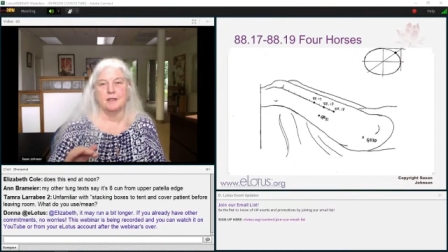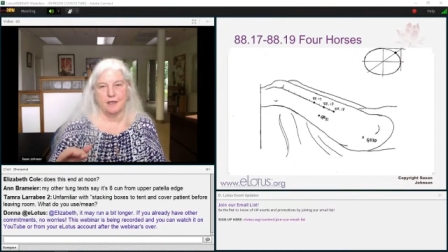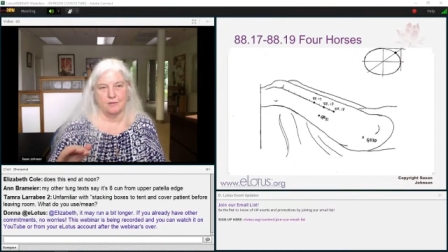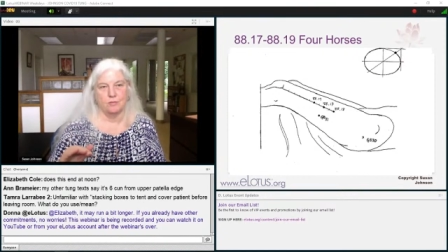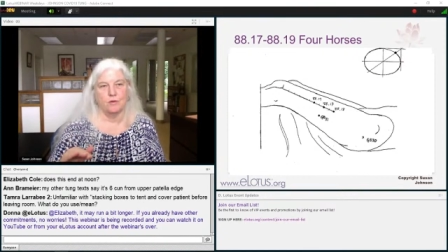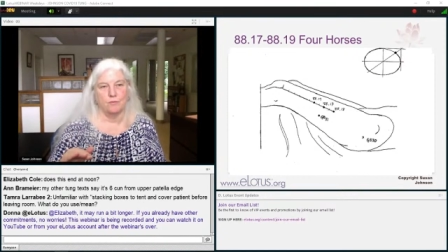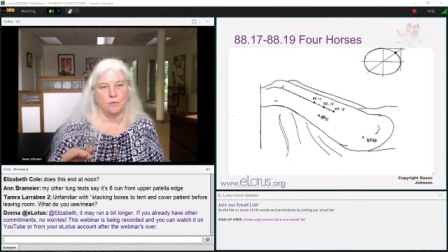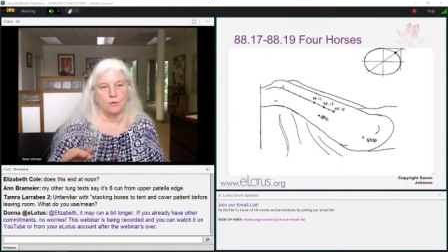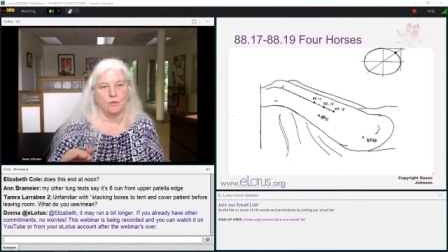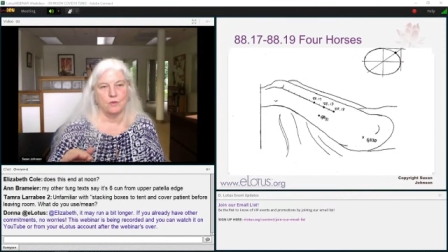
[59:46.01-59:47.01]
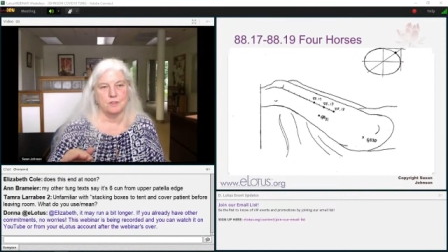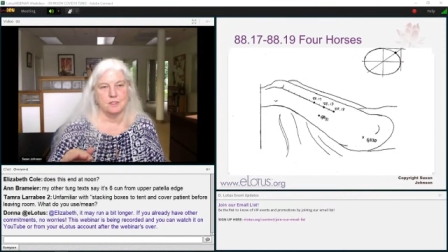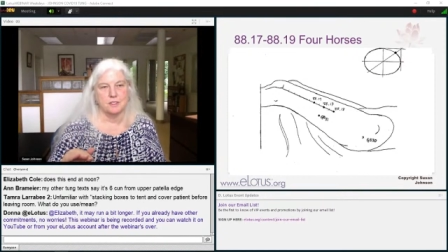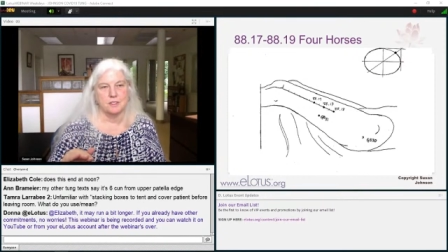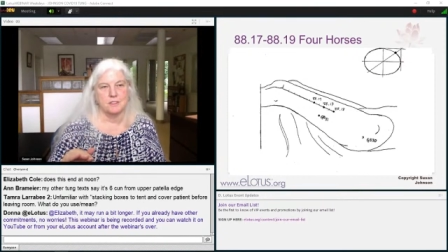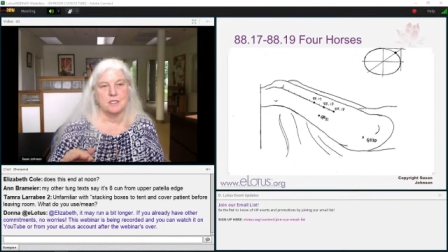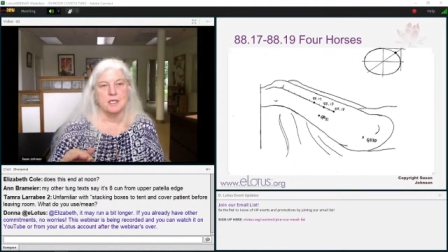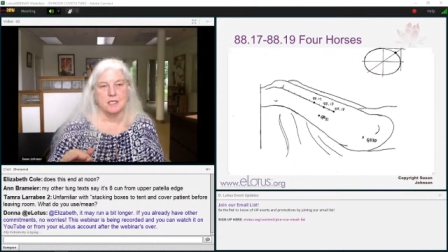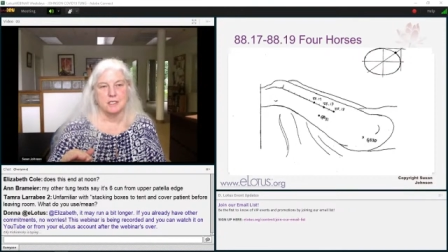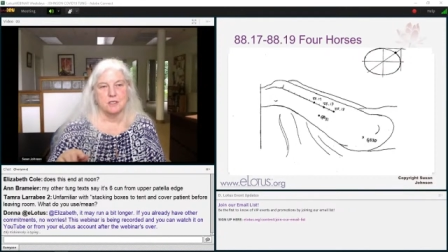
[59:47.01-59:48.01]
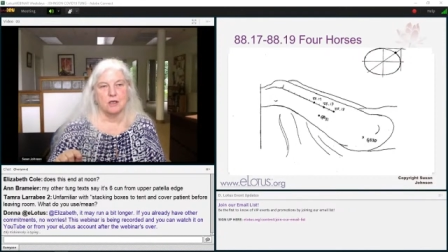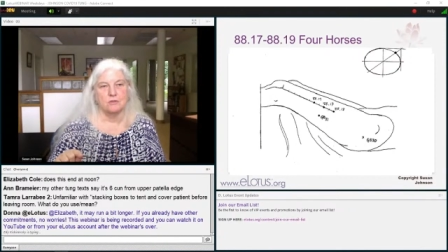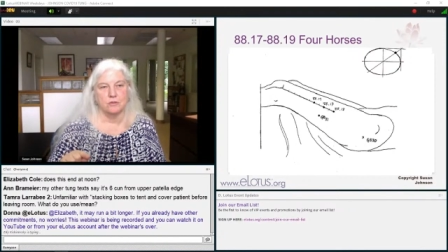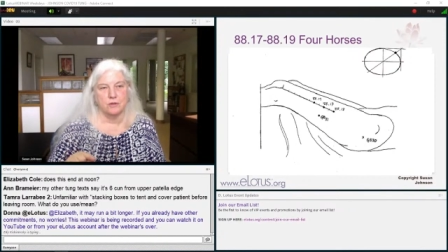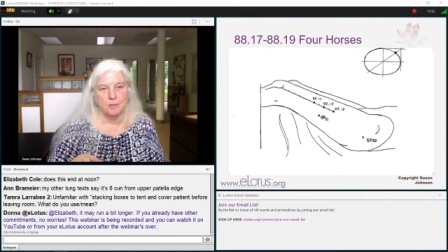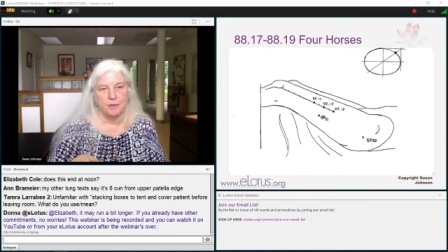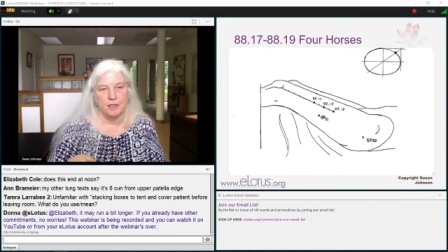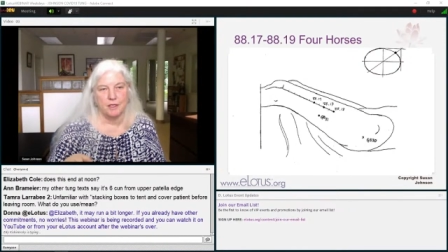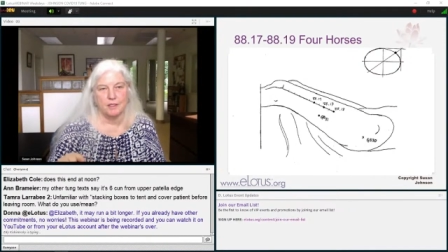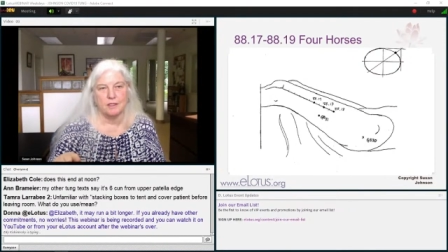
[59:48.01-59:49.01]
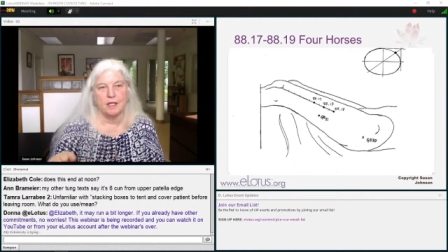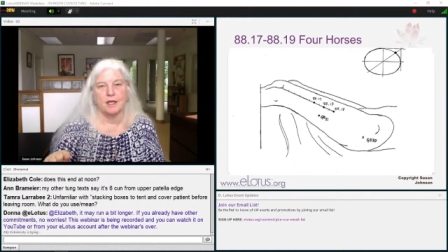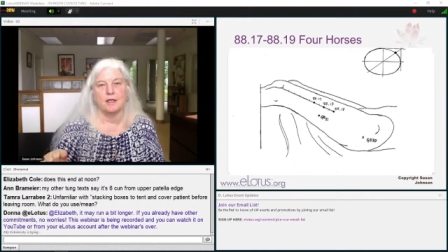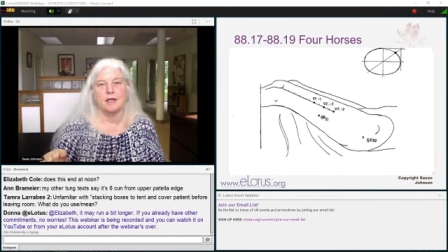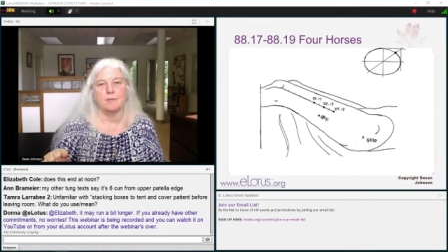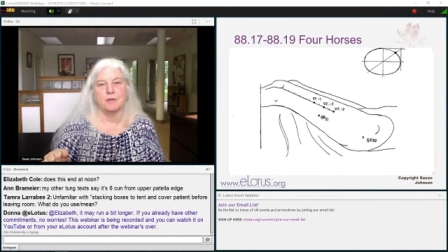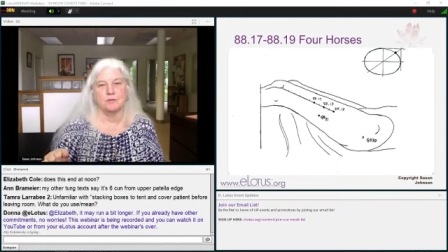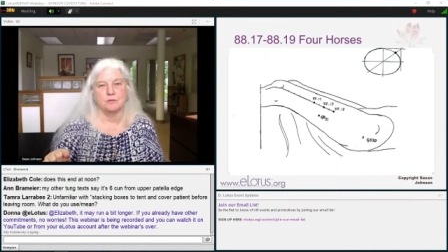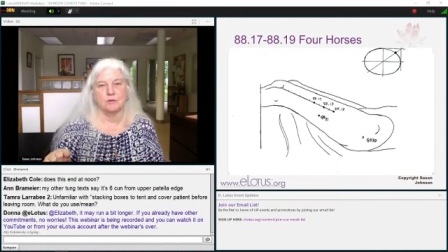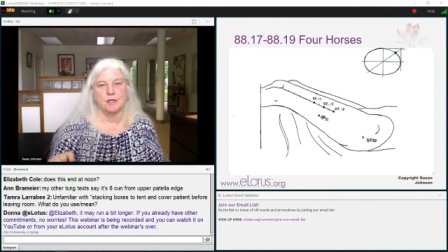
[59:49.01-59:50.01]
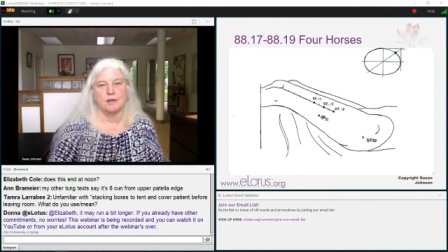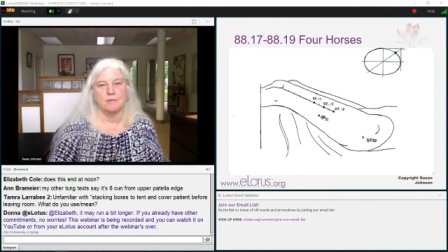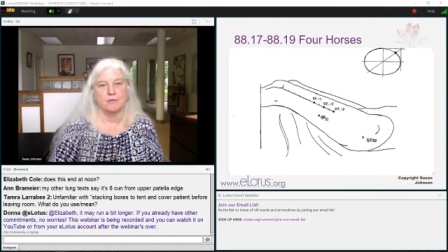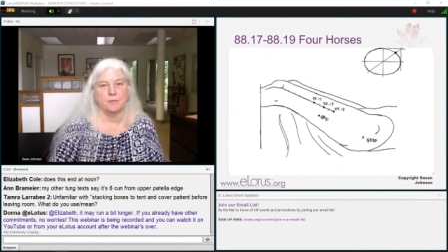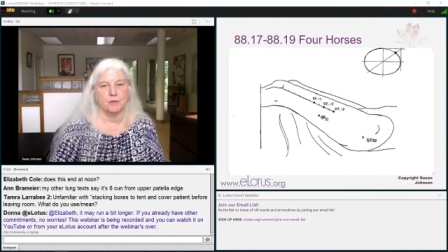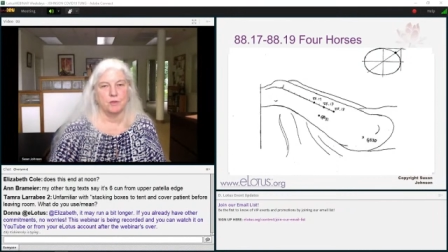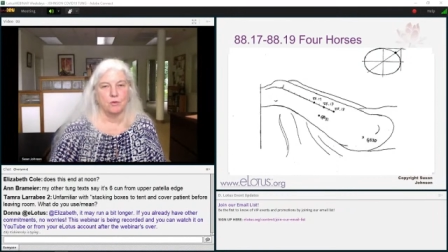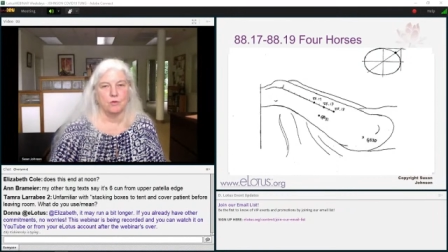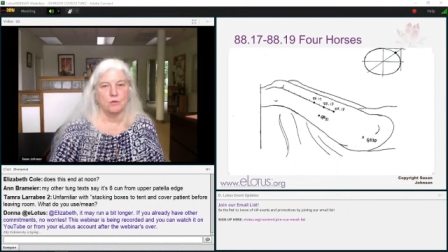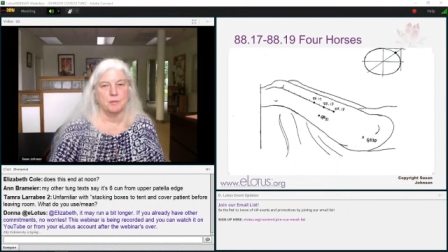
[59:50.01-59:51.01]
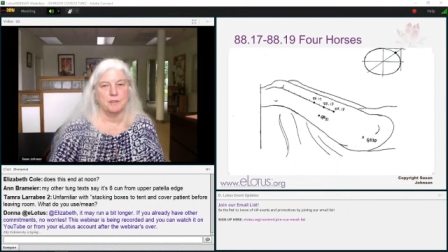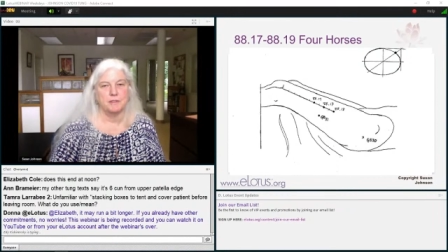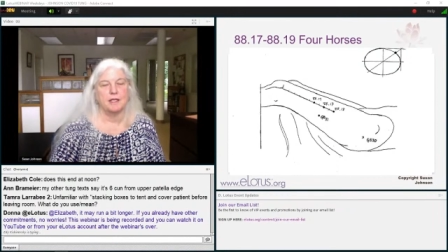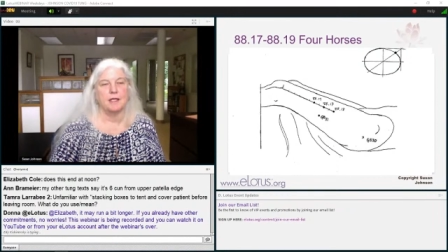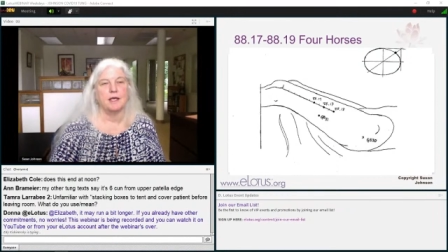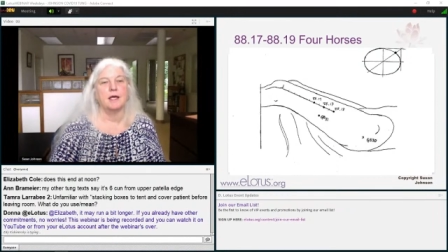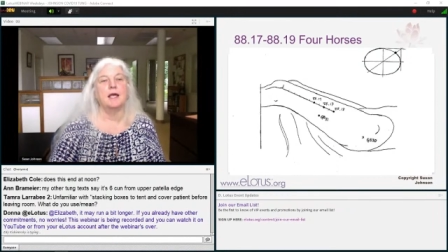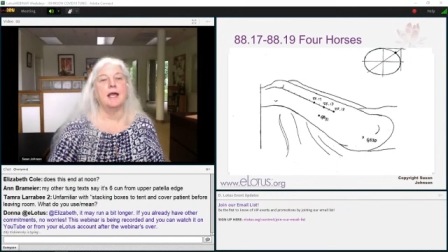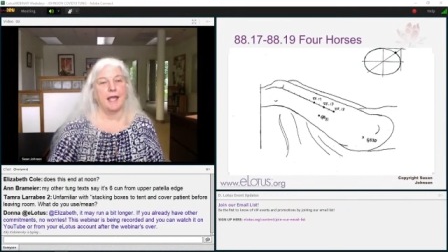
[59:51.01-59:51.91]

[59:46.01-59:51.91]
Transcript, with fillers: That's where Four Horses is. It's also going to be on a line coming straight up from the corner of the patella.